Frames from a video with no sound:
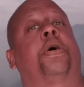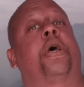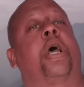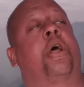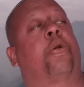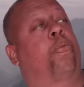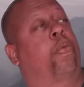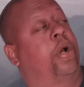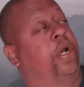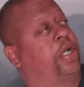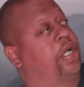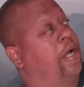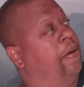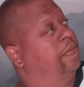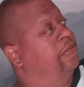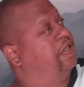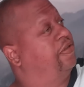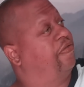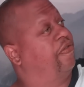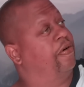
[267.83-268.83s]
and one
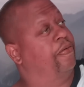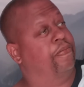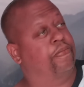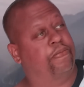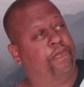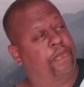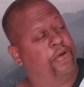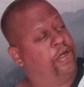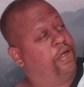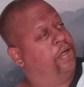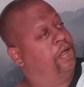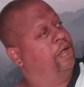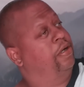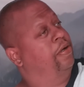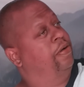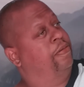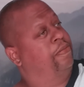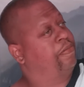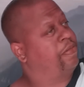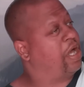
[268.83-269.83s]
comes from
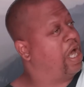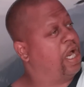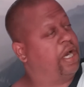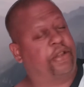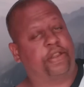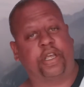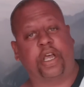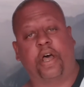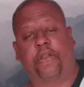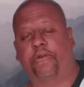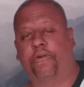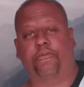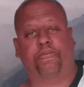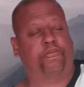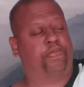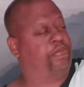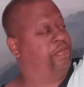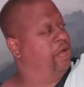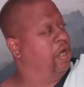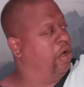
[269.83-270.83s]
kind of the other
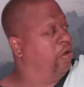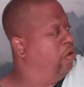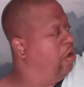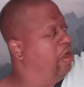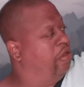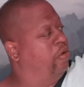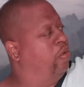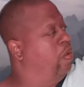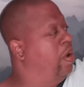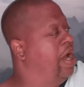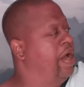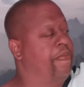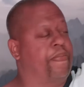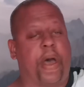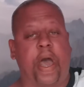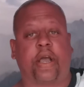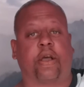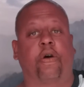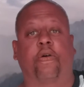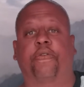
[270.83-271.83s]
other way
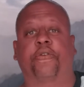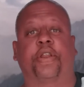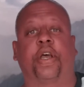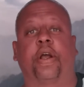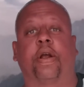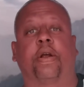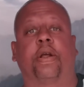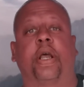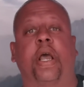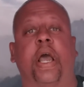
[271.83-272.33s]
back over there.